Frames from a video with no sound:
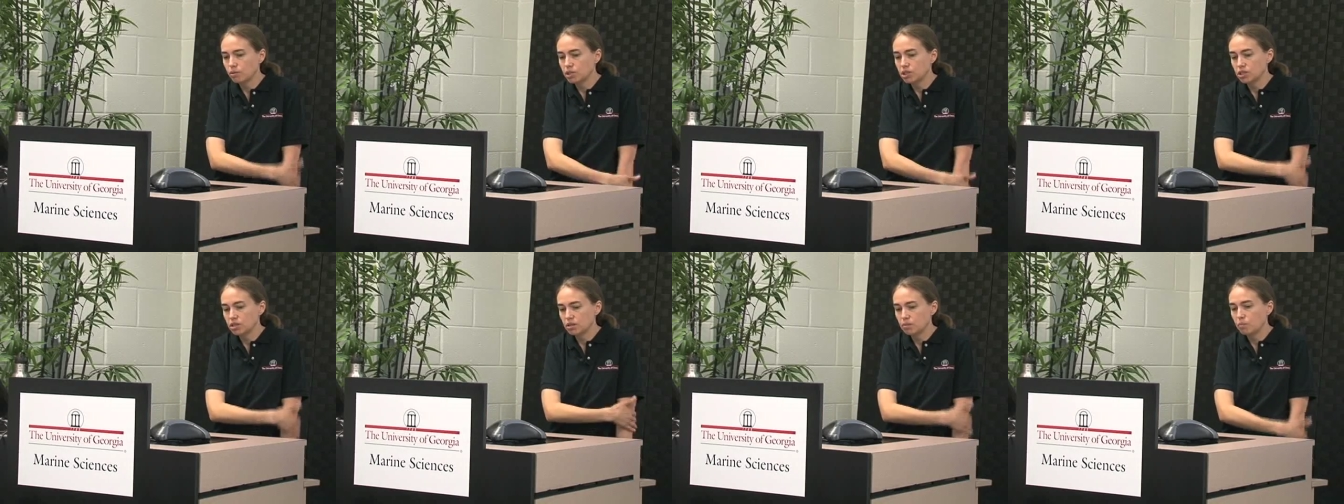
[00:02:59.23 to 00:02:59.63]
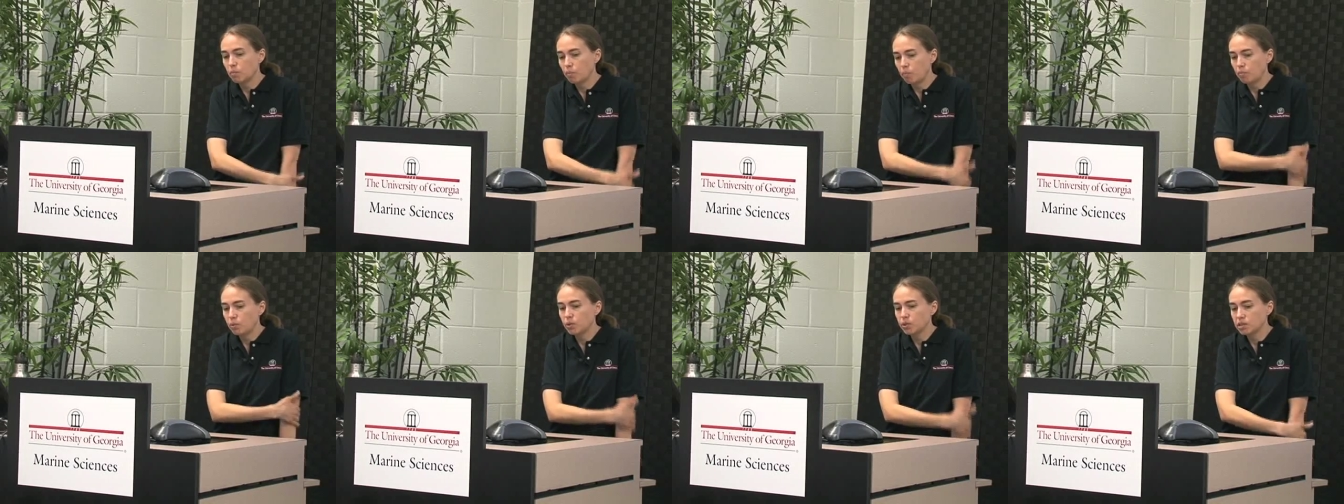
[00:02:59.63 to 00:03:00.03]
which is a
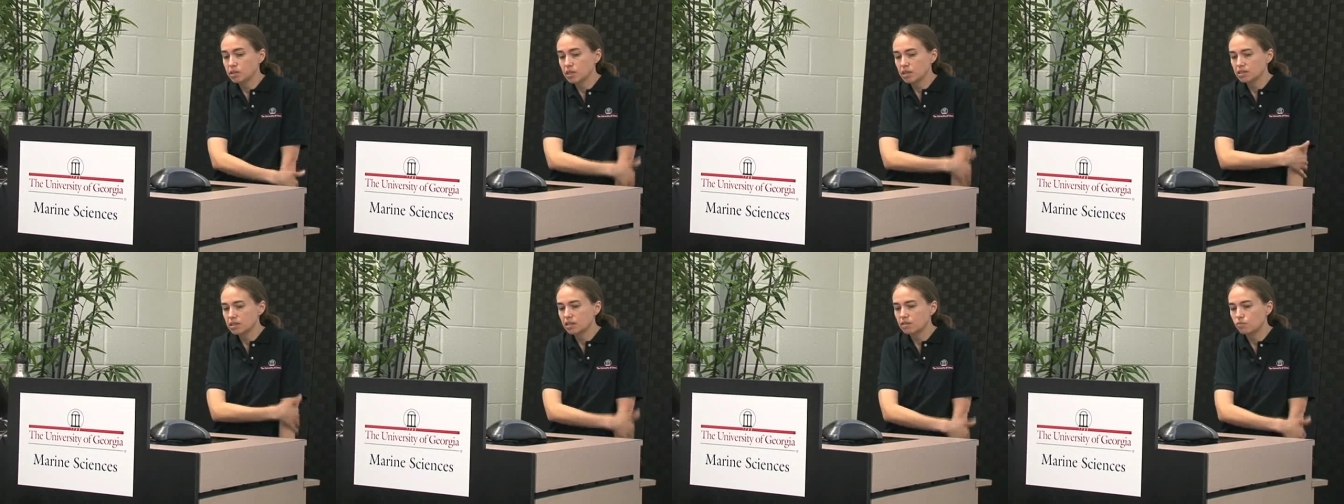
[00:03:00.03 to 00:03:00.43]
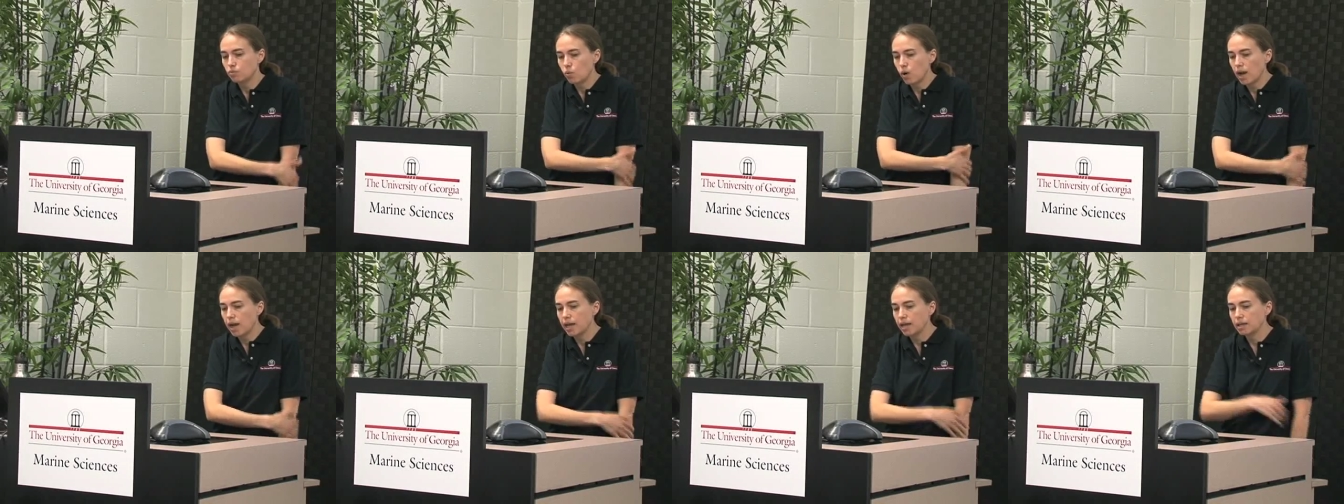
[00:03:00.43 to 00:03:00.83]
pretty sensitive
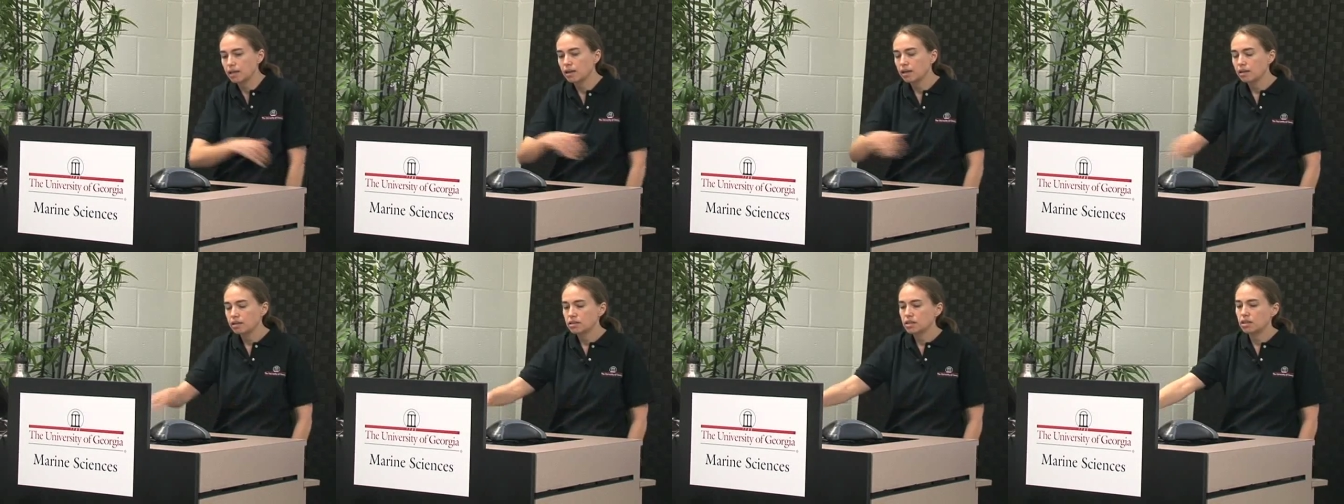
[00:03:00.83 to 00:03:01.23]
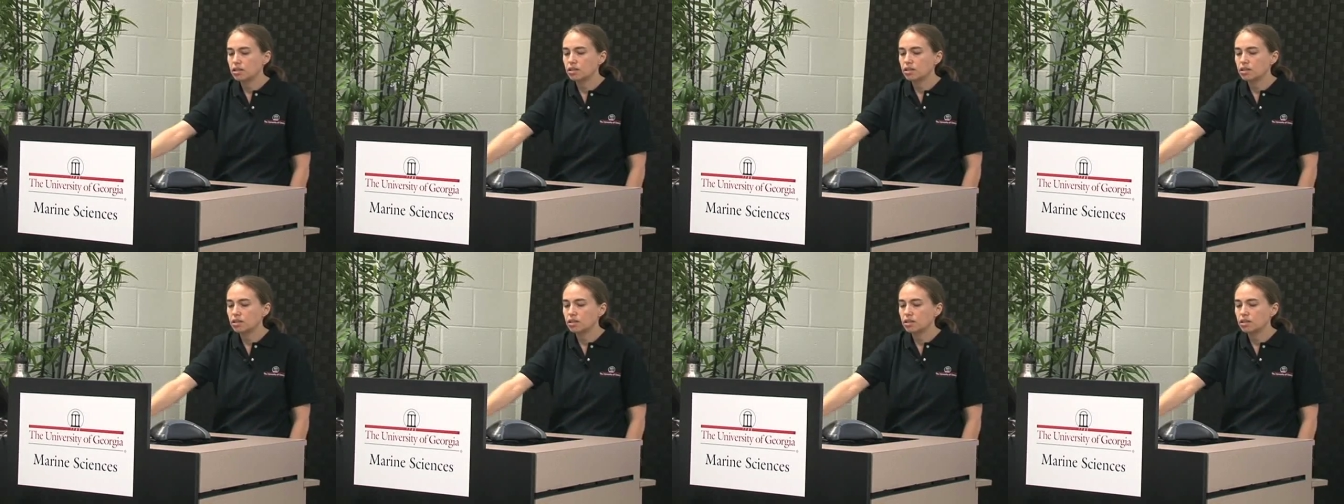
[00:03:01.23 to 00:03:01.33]
way to